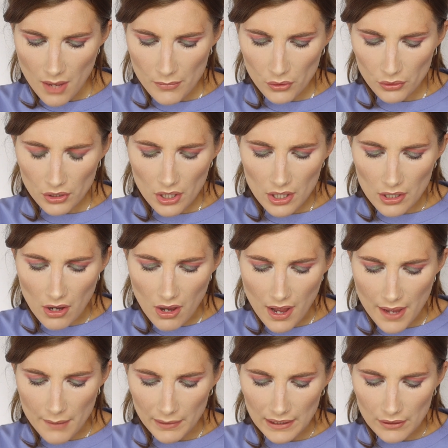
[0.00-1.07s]
I'm not gonna
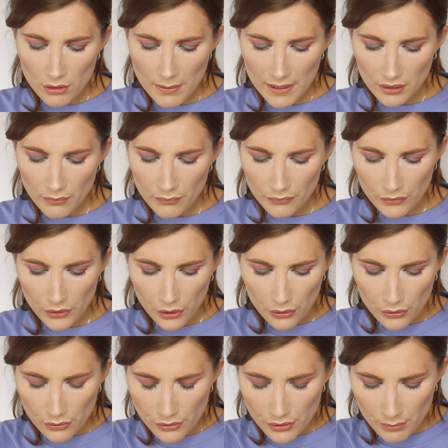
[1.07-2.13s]
lie, I'm a little bit
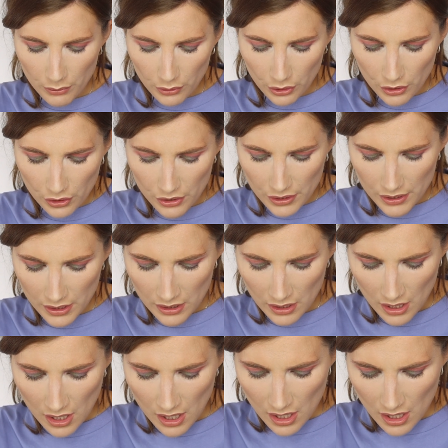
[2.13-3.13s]
confused because